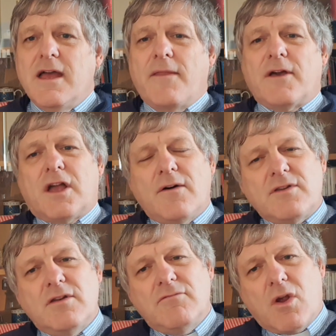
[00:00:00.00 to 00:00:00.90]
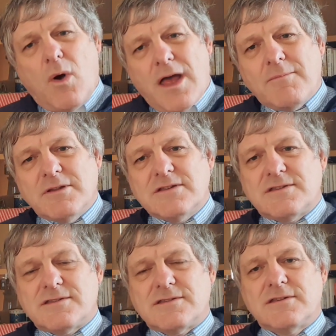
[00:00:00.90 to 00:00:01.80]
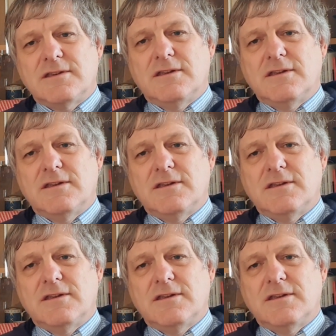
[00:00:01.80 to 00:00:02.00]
and the covenant requirements